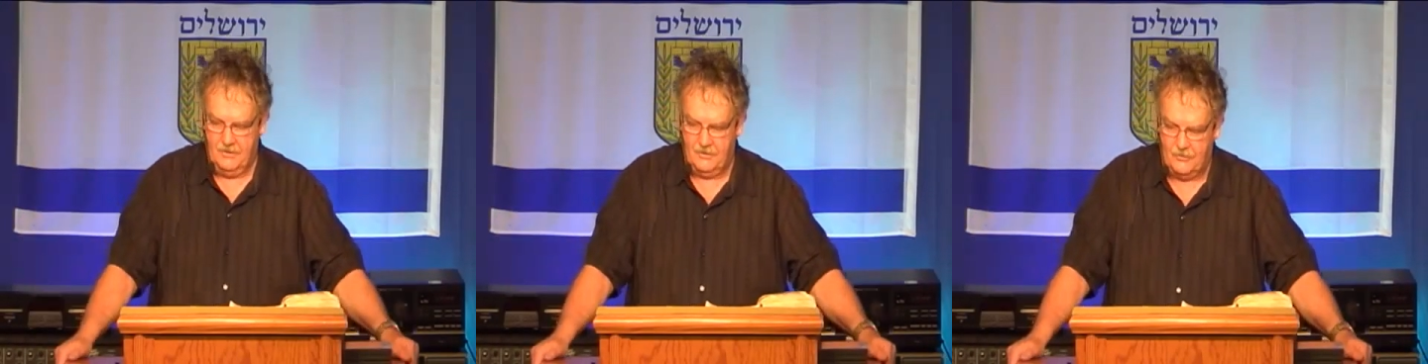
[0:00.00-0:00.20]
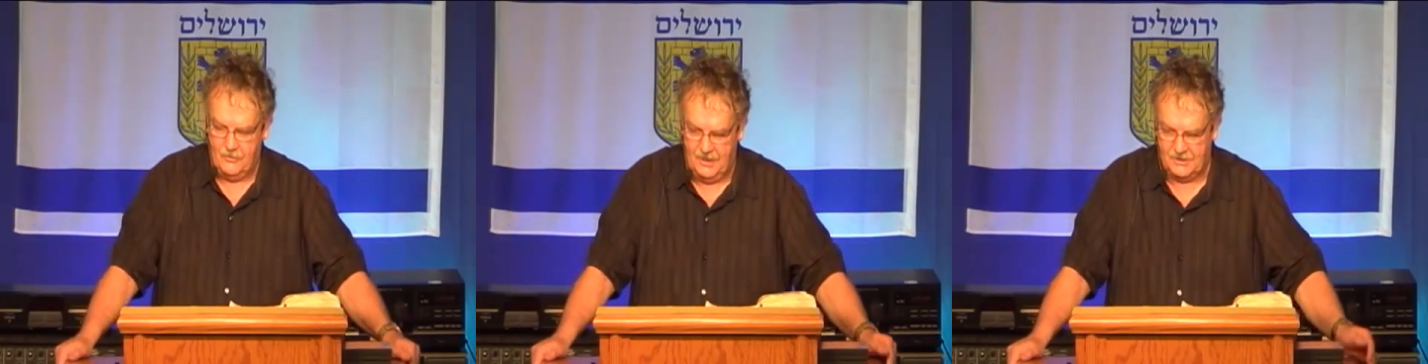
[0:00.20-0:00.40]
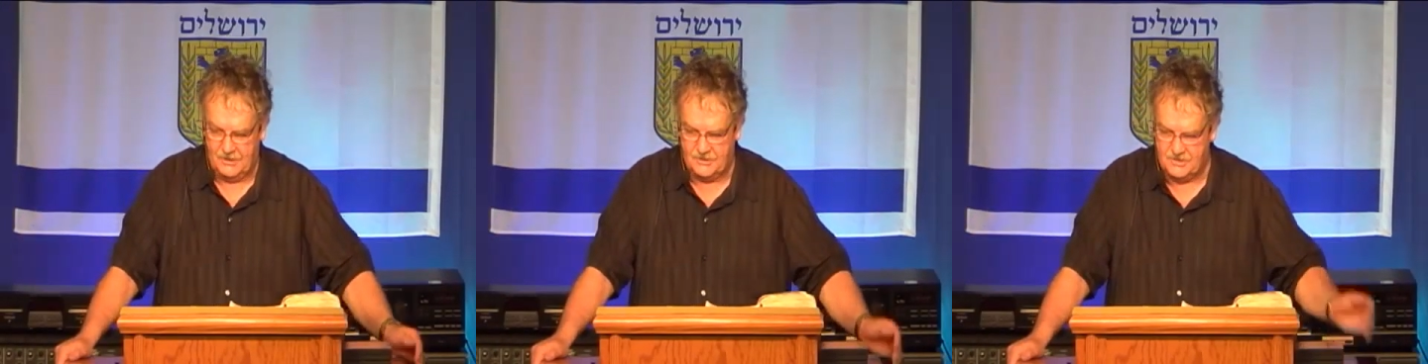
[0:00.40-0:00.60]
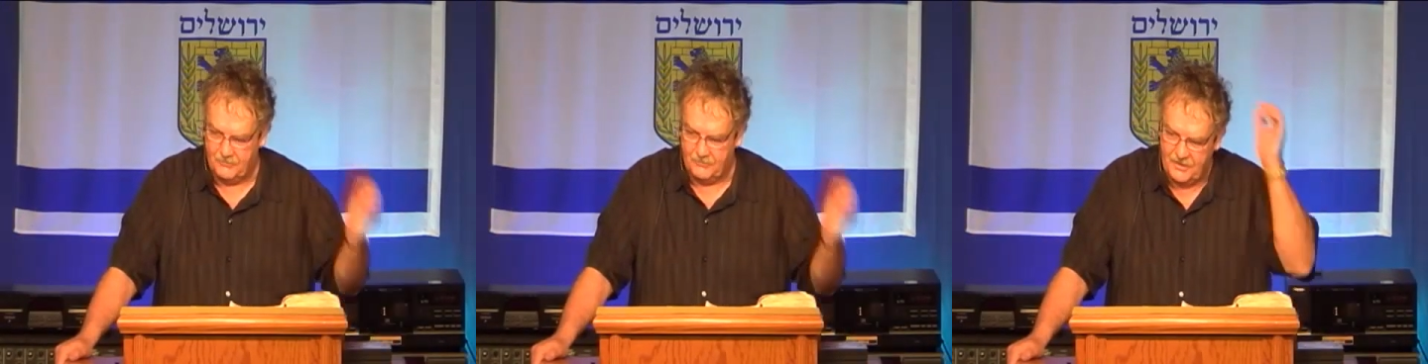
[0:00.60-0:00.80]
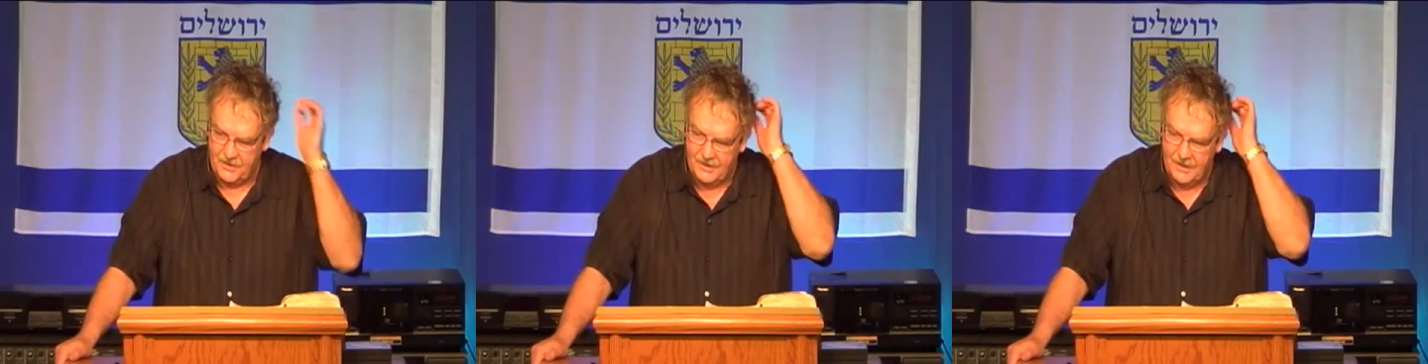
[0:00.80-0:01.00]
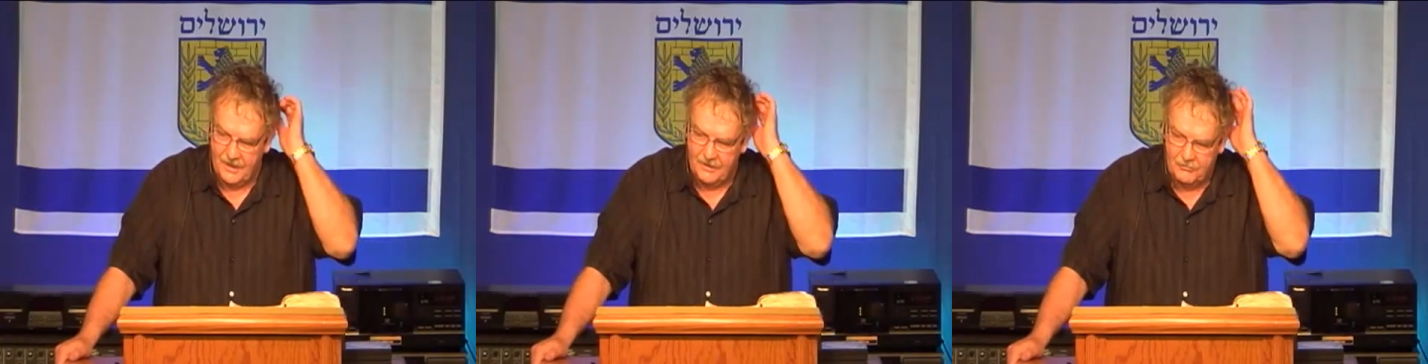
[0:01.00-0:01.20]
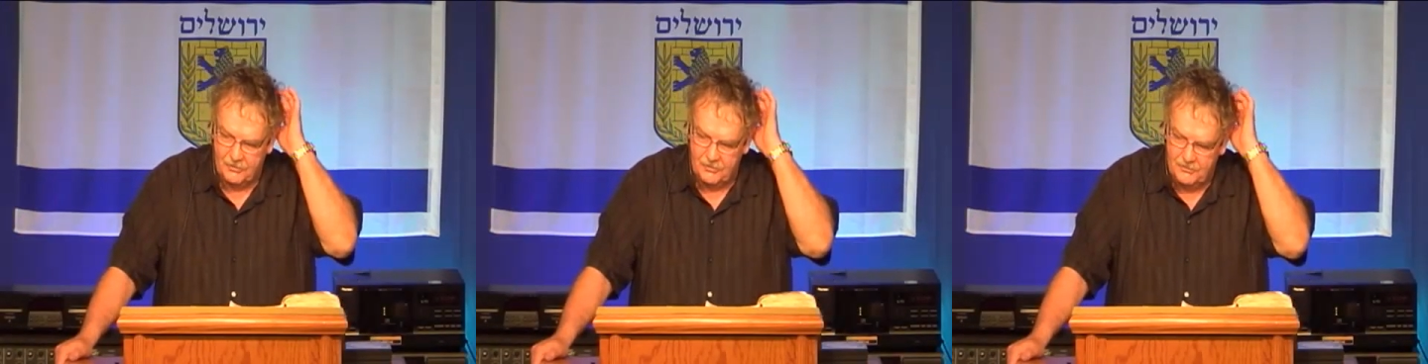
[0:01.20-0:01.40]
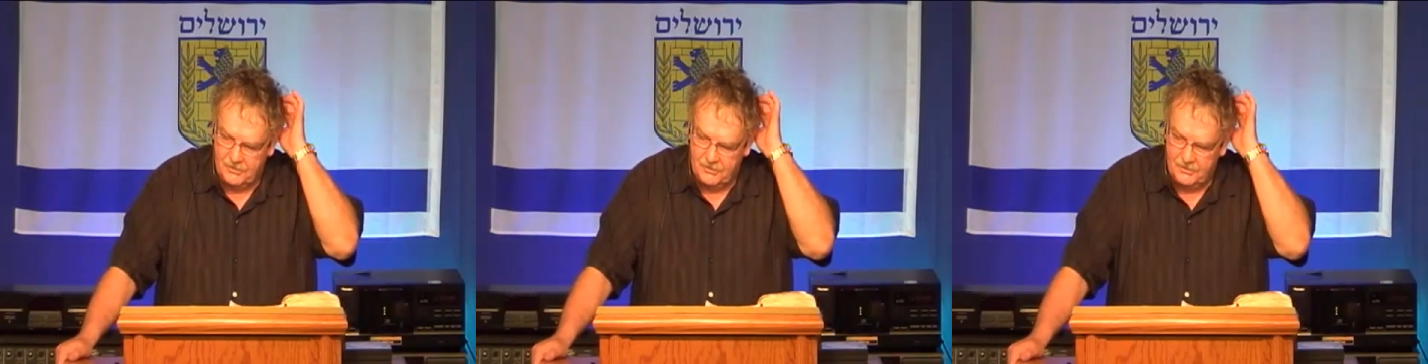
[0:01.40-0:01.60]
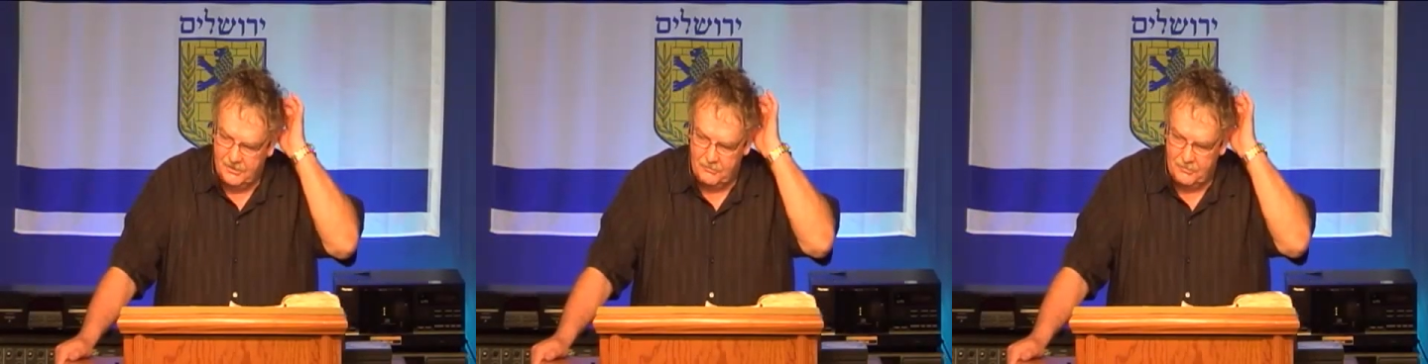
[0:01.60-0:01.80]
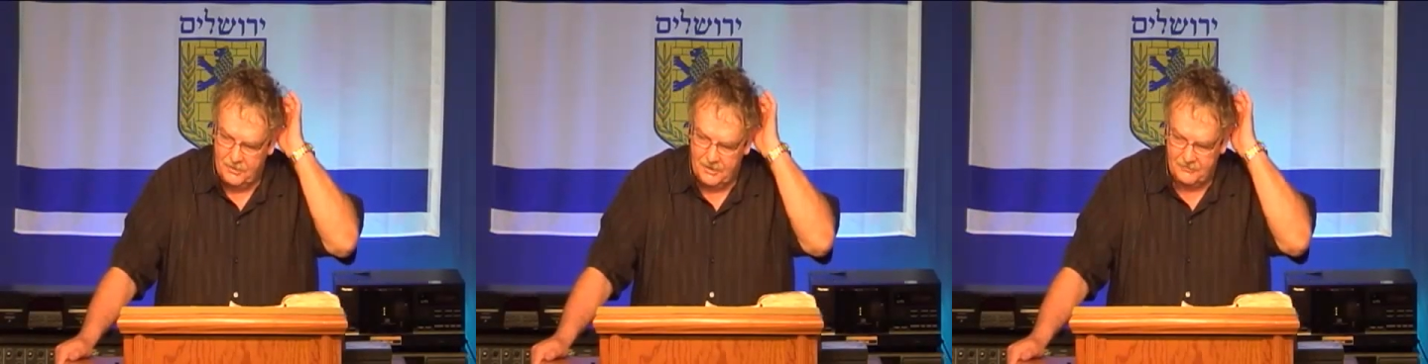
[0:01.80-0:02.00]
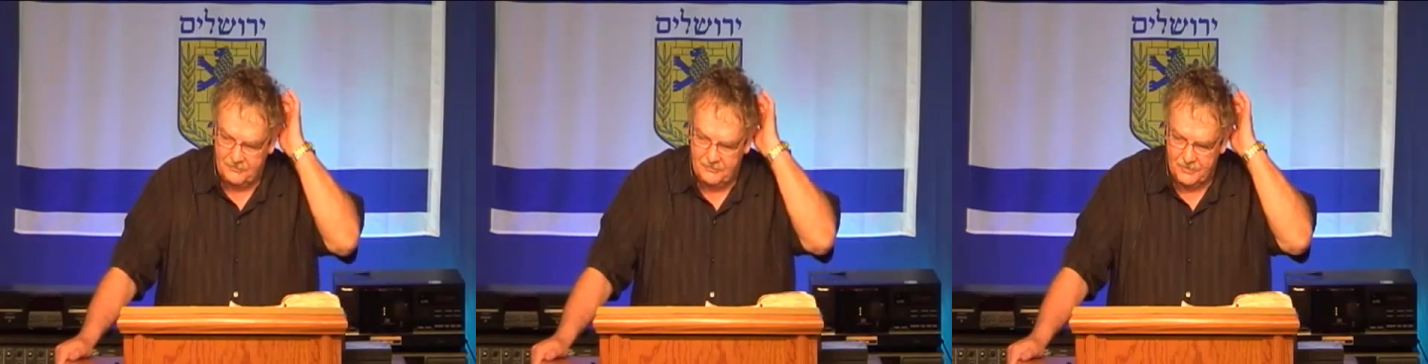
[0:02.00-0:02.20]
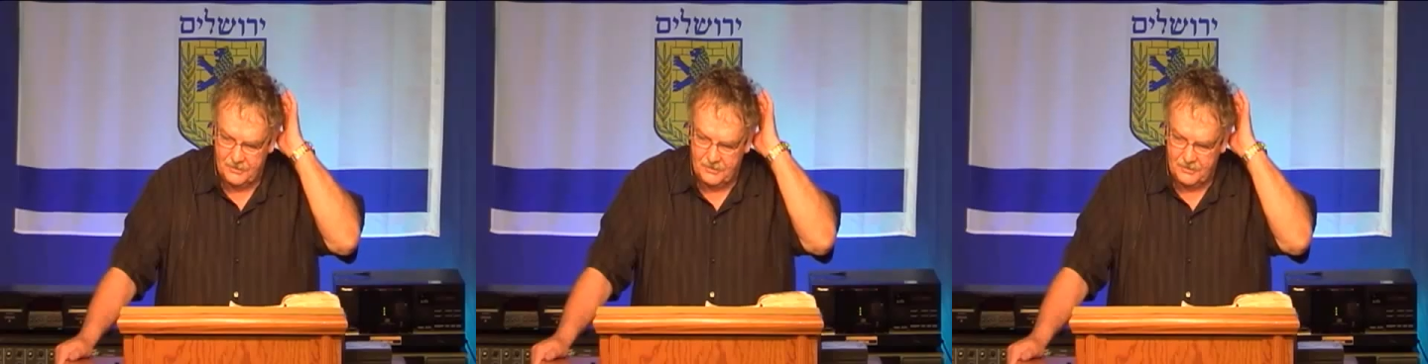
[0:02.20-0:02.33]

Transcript: create something that would have been